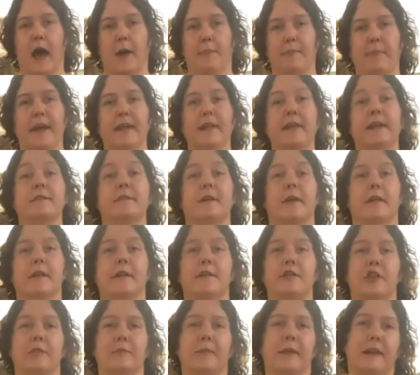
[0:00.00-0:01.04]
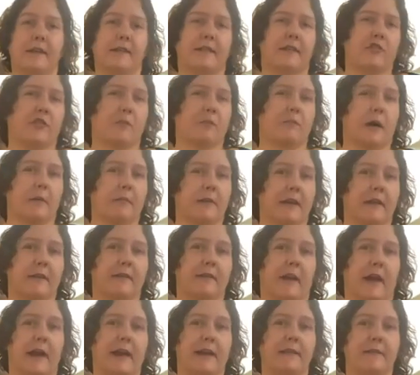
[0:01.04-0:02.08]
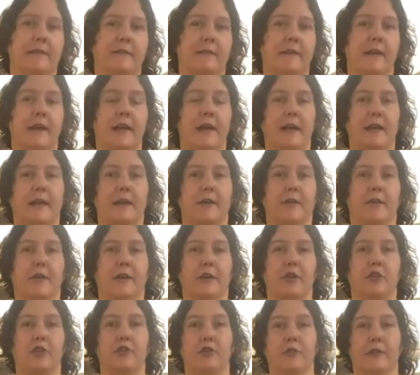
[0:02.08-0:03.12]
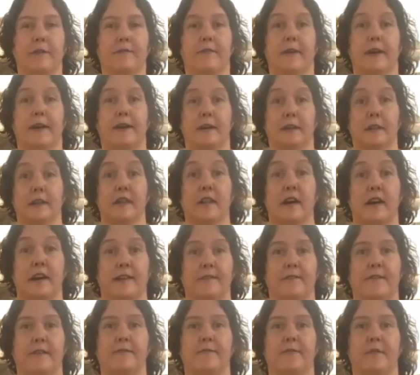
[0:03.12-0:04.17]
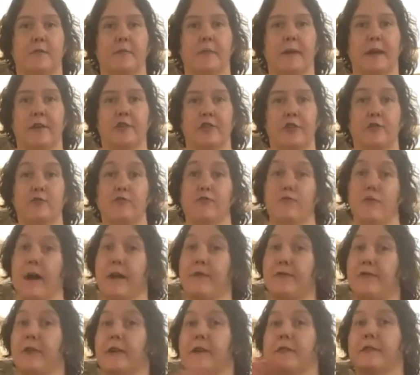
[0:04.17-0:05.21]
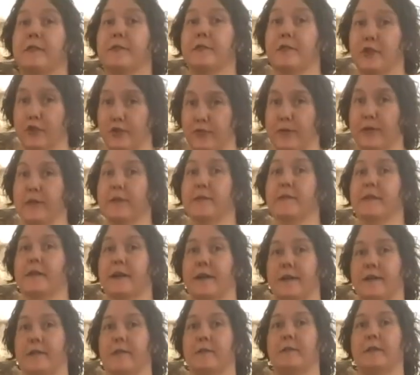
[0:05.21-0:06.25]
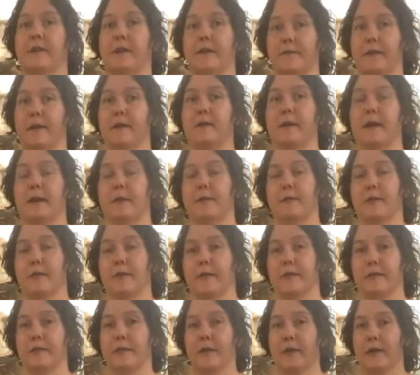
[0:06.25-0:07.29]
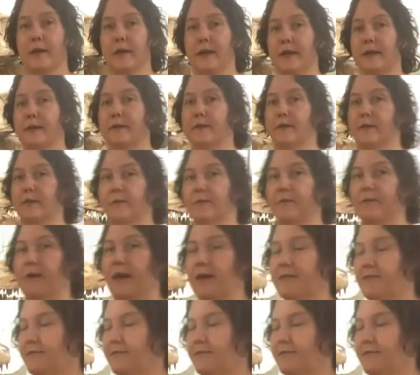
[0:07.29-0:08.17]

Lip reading: Paleontology being such a public science, you can usually find a lot of information referenced to real scientific papers. So have